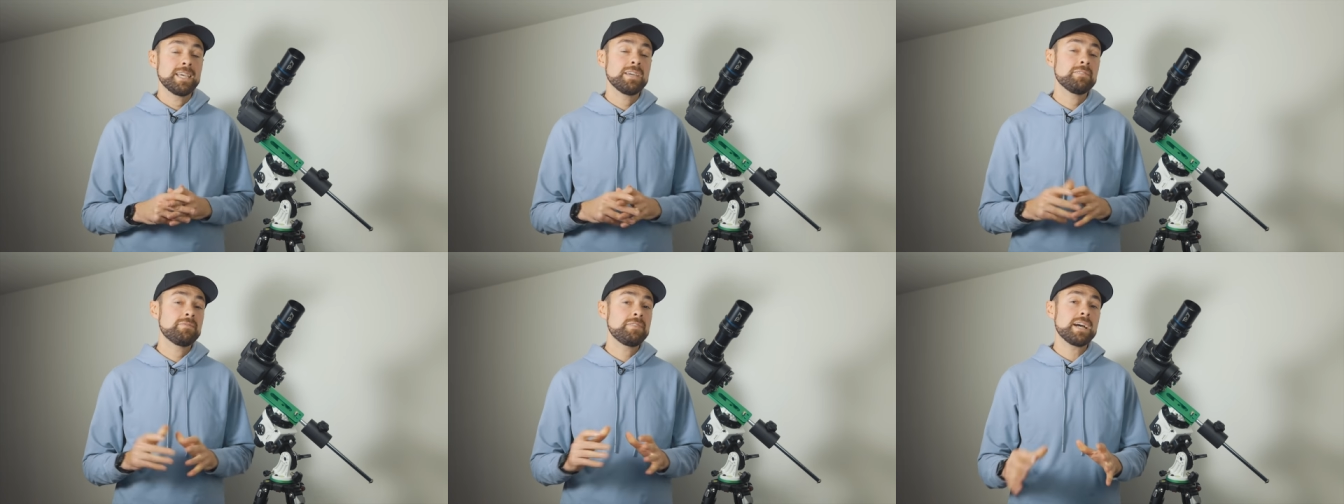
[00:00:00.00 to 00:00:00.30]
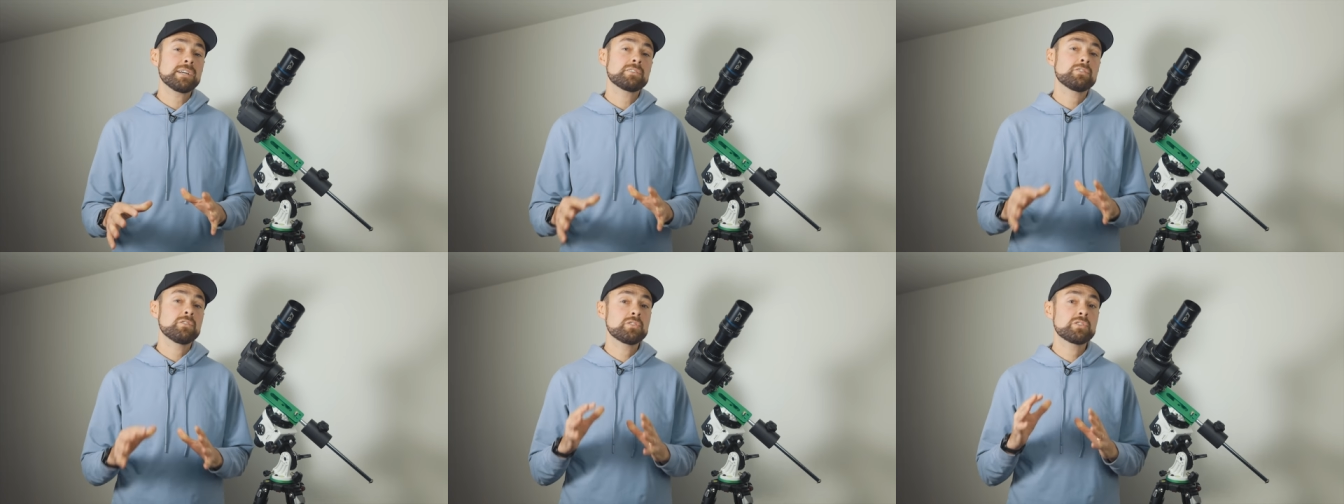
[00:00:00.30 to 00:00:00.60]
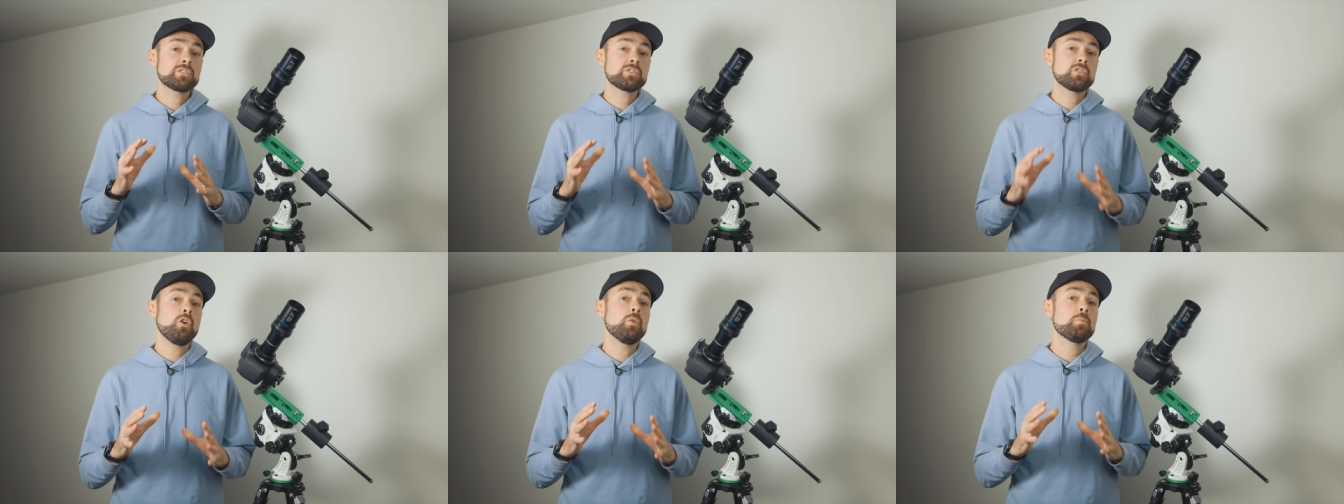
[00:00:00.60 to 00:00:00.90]
In fact, they're
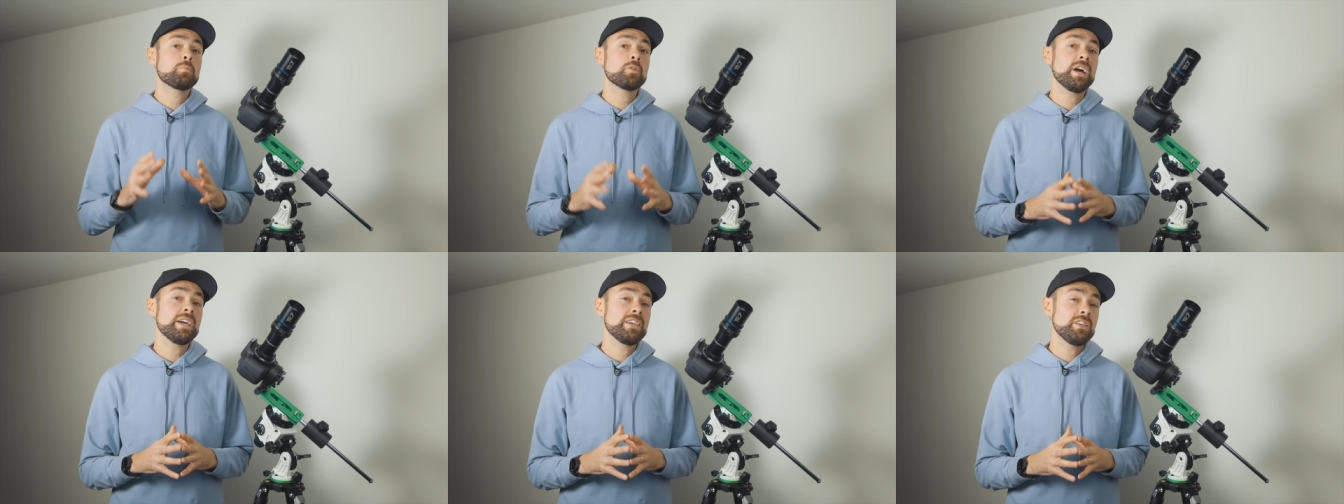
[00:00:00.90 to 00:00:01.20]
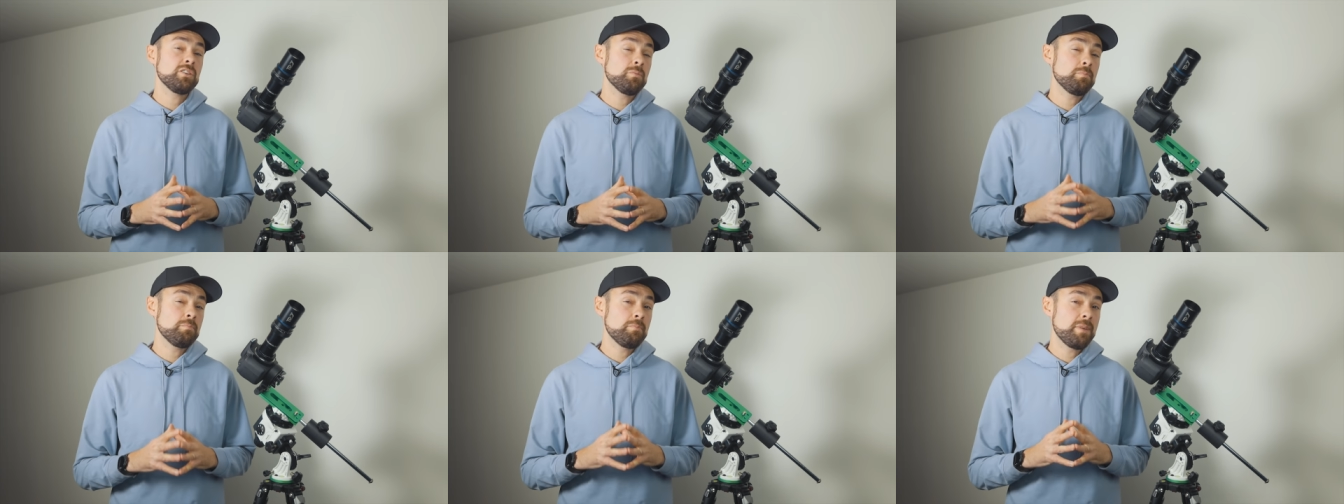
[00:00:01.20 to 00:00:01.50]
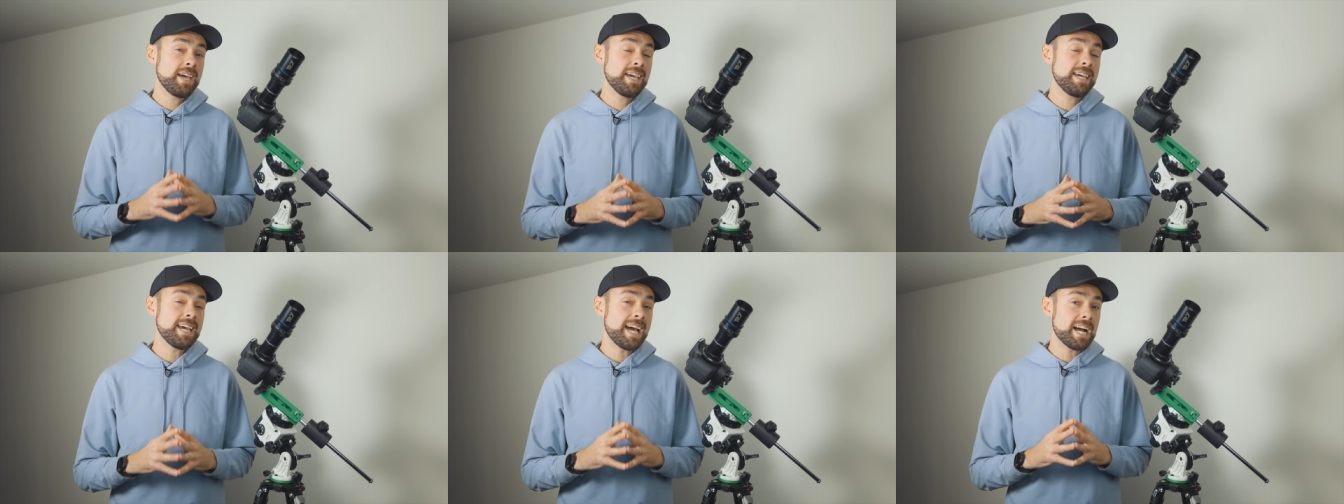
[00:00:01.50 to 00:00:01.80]
so bright you
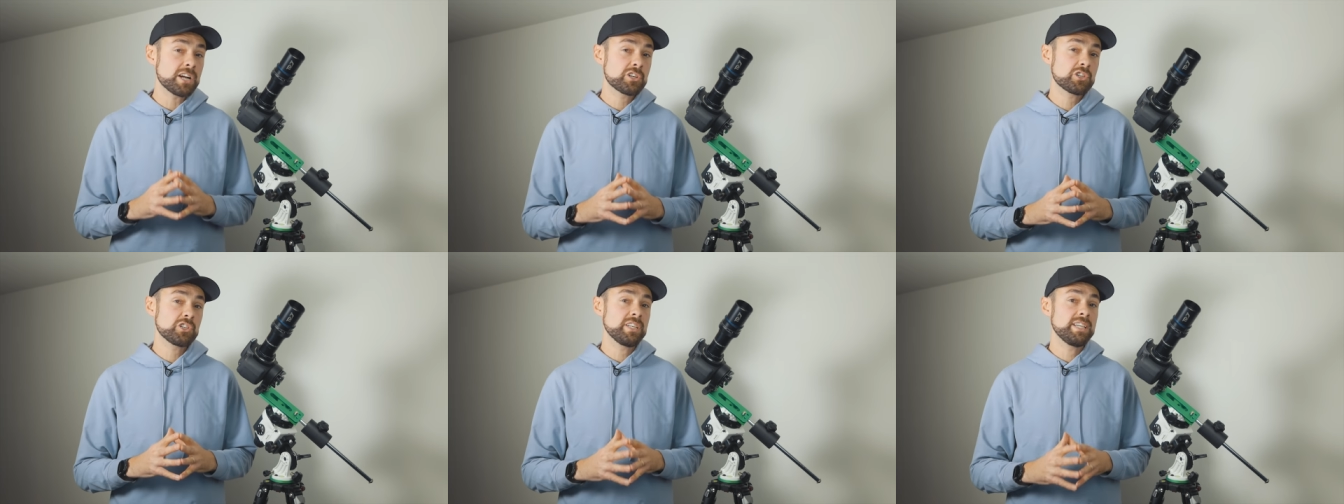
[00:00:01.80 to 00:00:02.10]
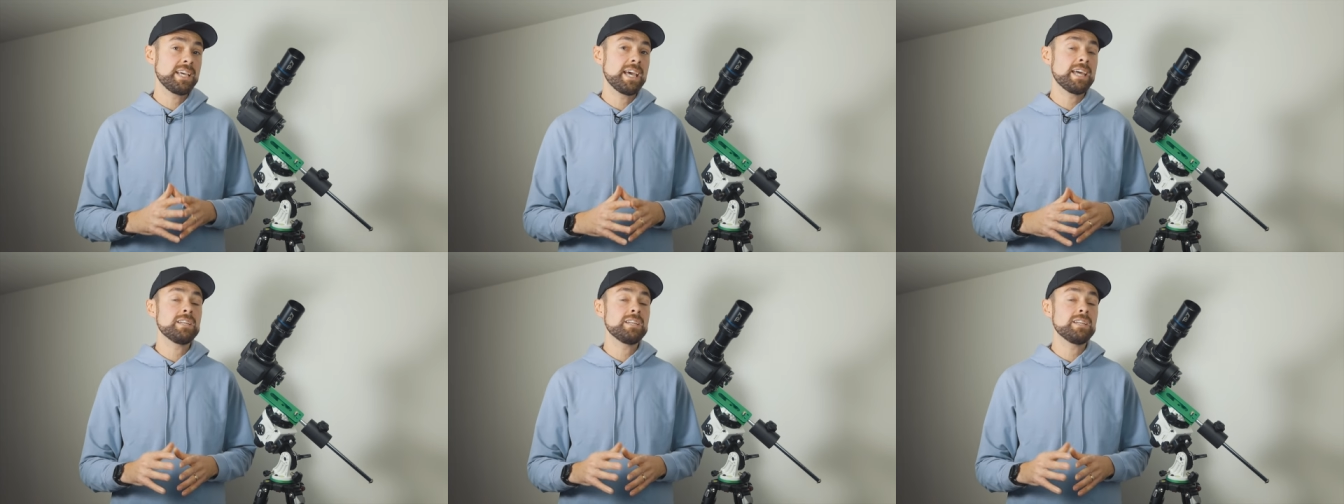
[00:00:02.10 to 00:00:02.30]
may actually